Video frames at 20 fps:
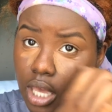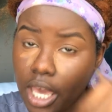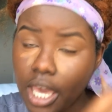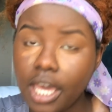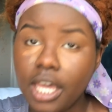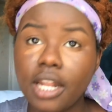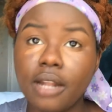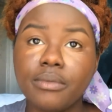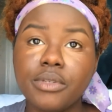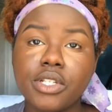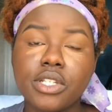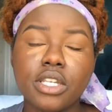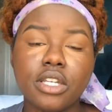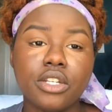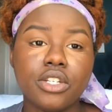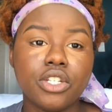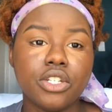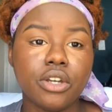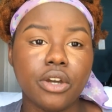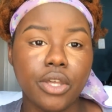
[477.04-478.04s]
And I'm just going
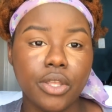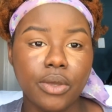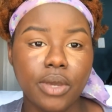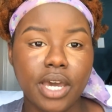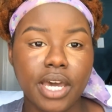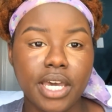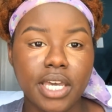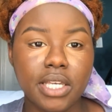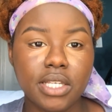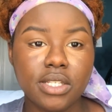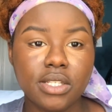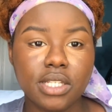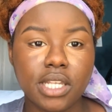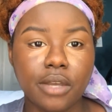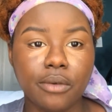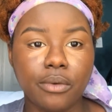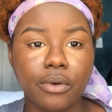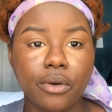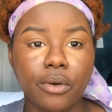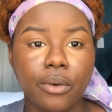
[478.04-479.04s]
to show you guys,
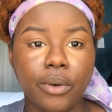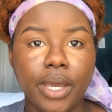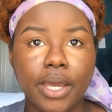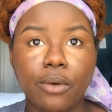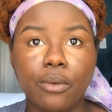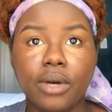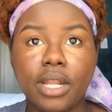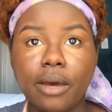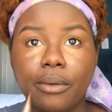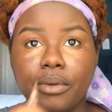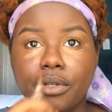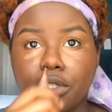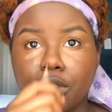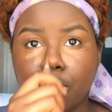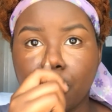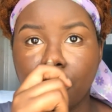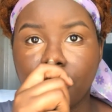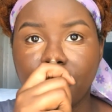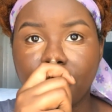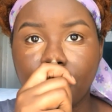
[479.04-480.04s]
like, real quick what I would
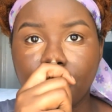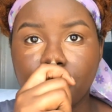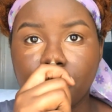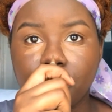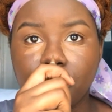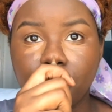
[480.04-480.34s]
do if I was